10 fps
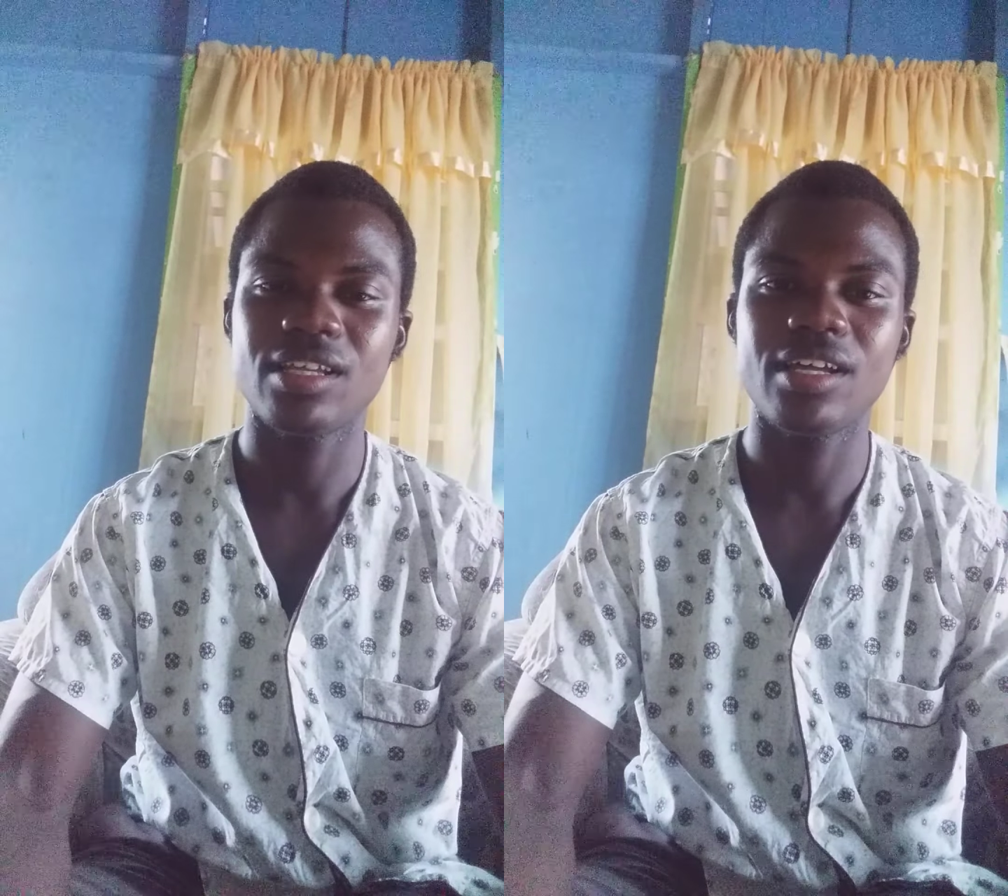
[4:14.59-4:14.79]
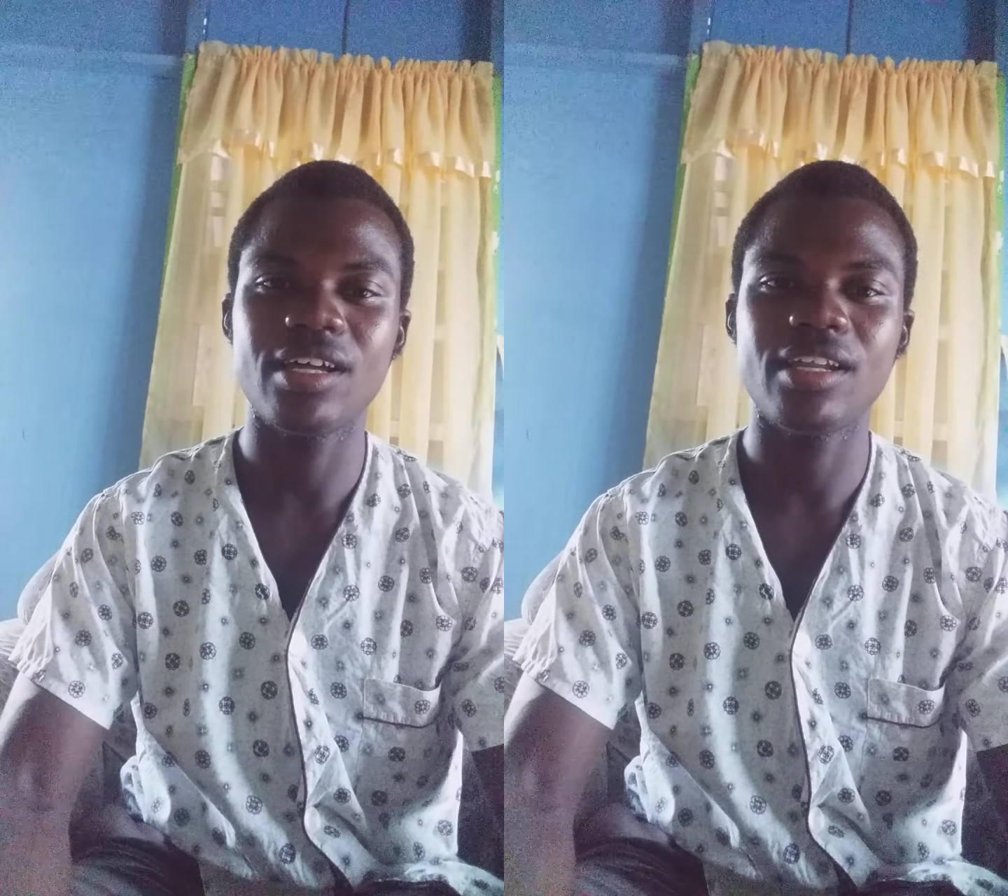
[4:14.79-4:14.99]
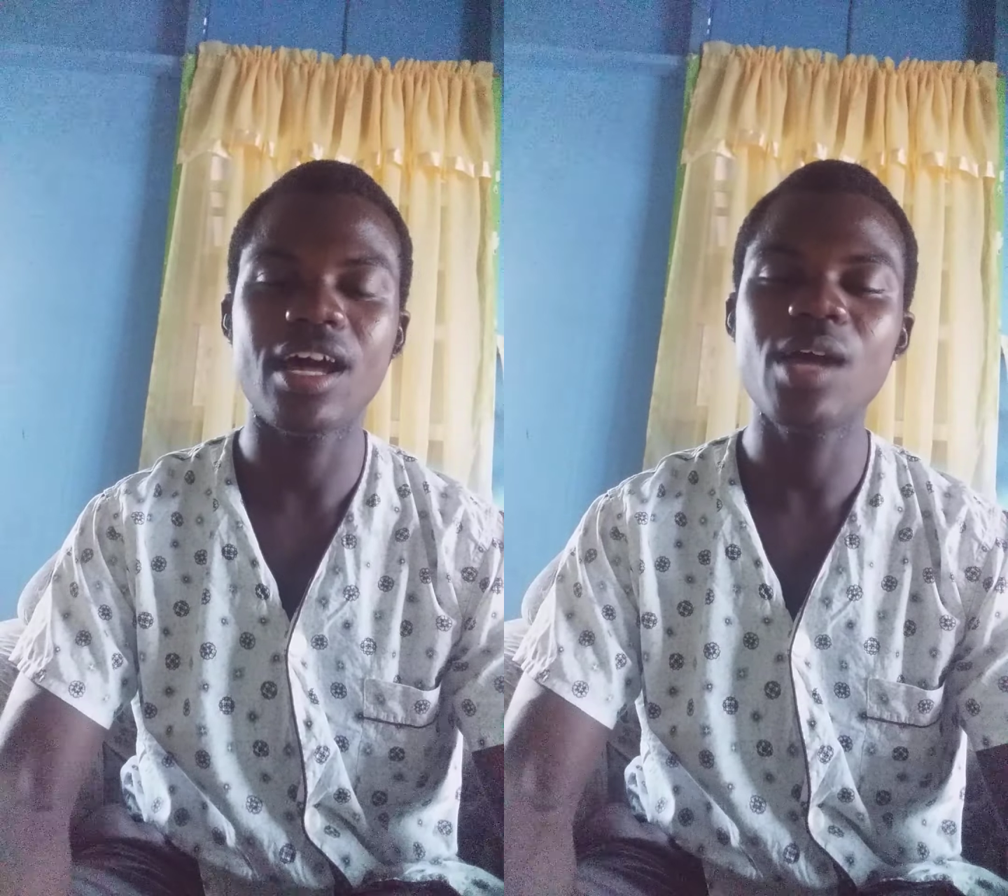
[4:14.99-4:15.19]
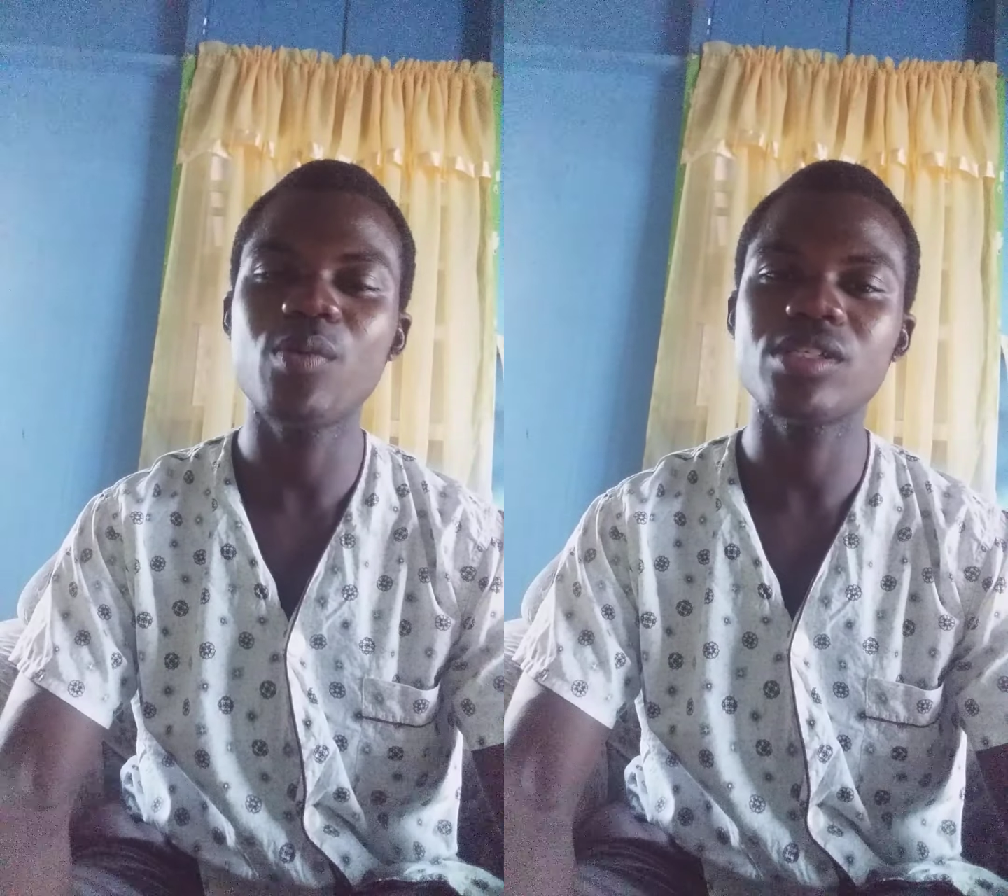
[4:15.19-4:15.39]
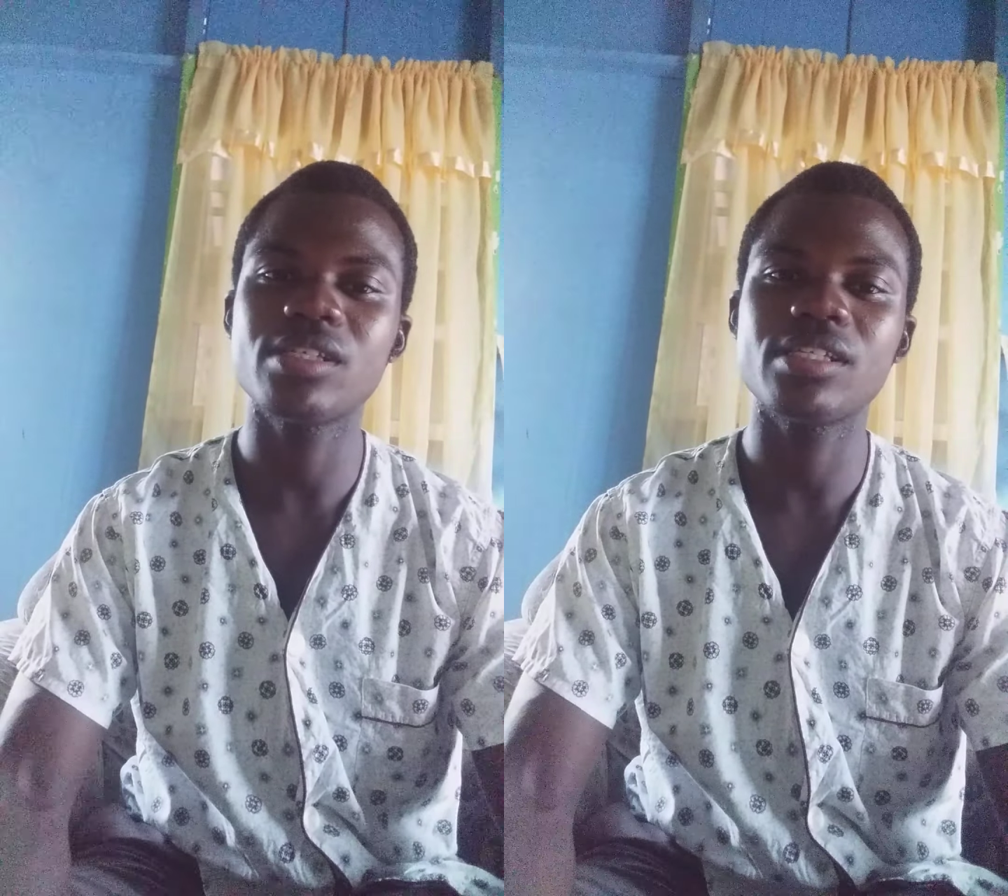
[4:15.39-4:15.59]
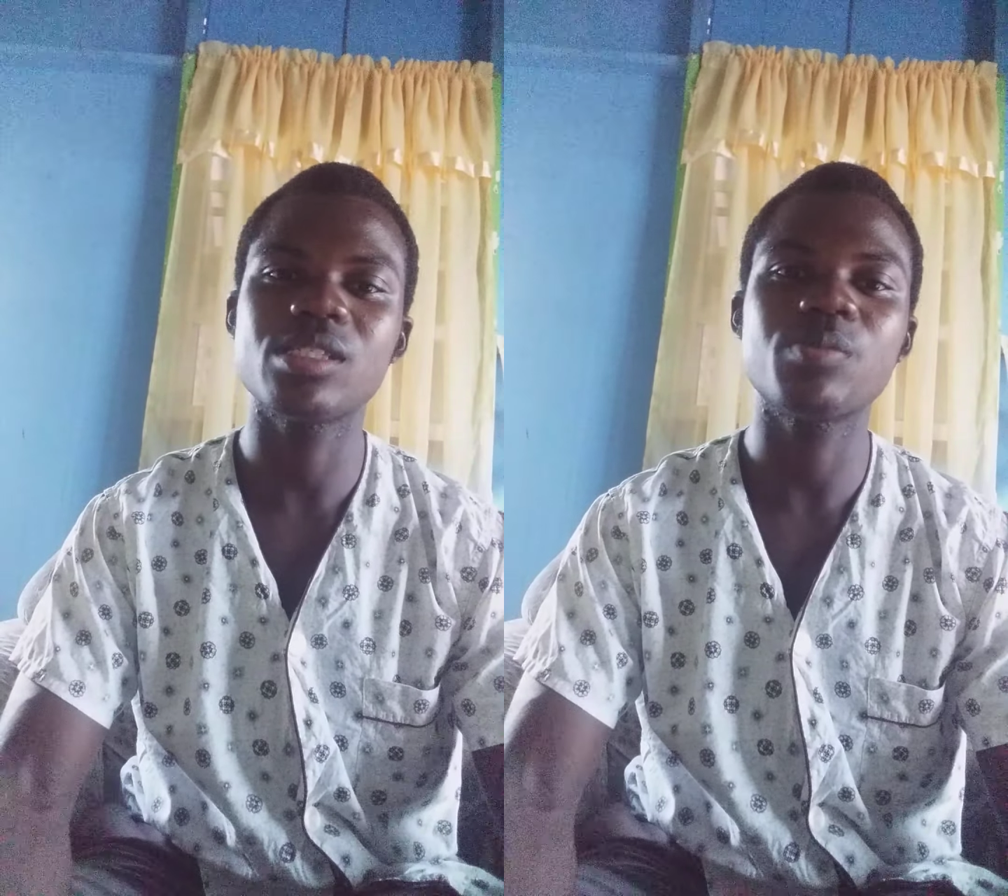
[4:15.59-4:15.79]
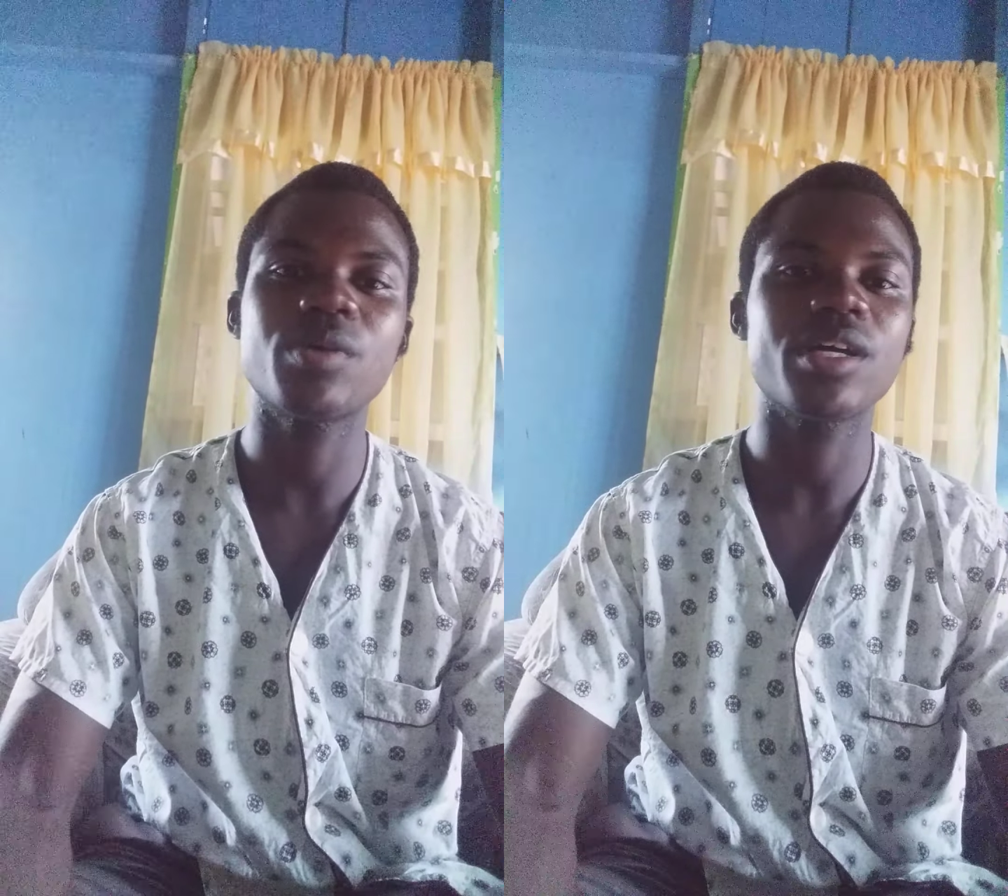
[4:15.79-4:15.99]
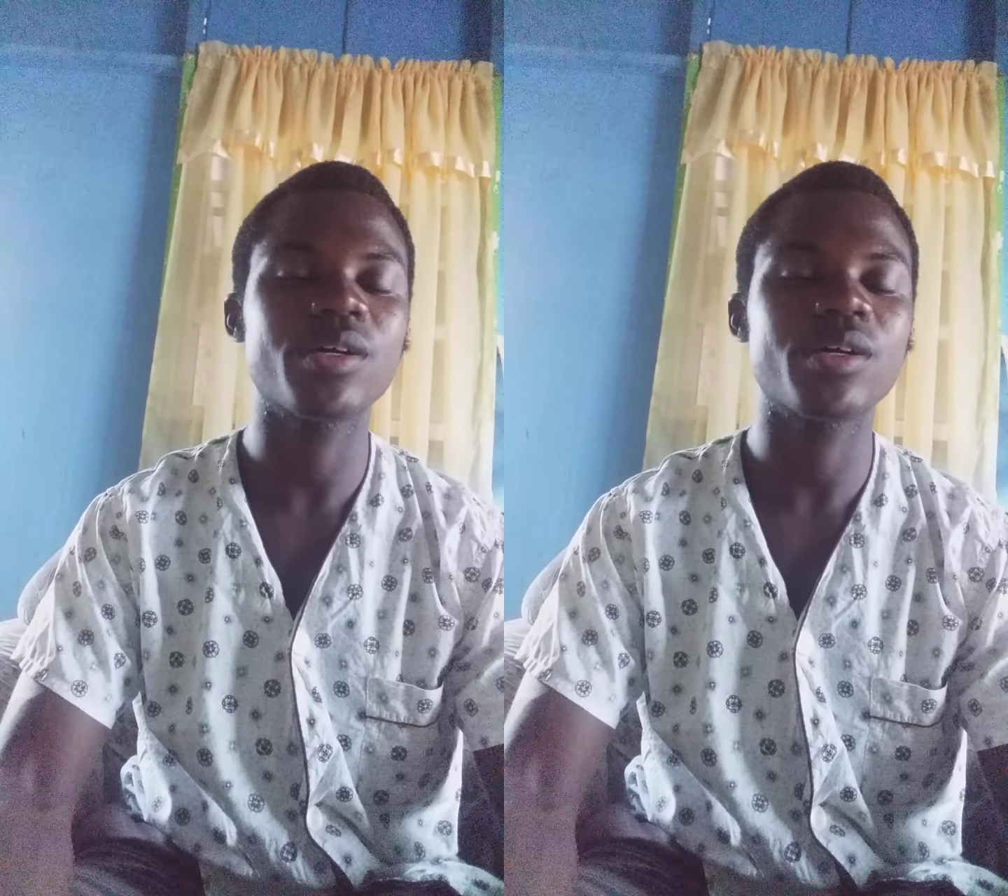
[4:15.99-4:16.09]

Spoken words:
And I want to inspire